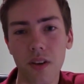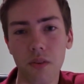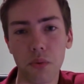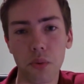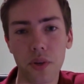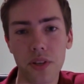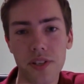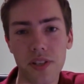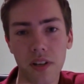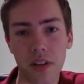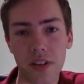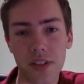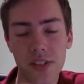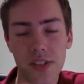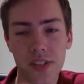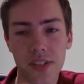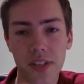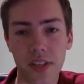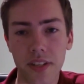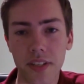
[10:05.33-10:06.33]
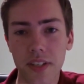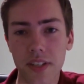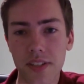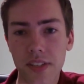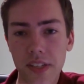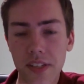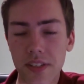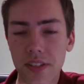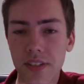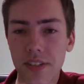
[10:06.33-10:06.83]
of what it's like to study
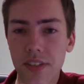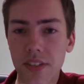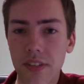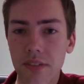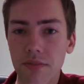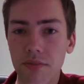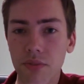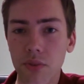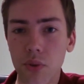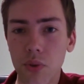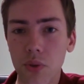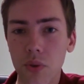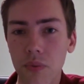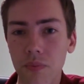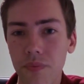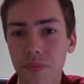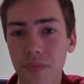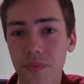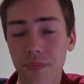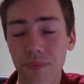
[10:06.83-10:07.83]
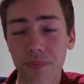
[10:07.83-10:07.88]
at CTC for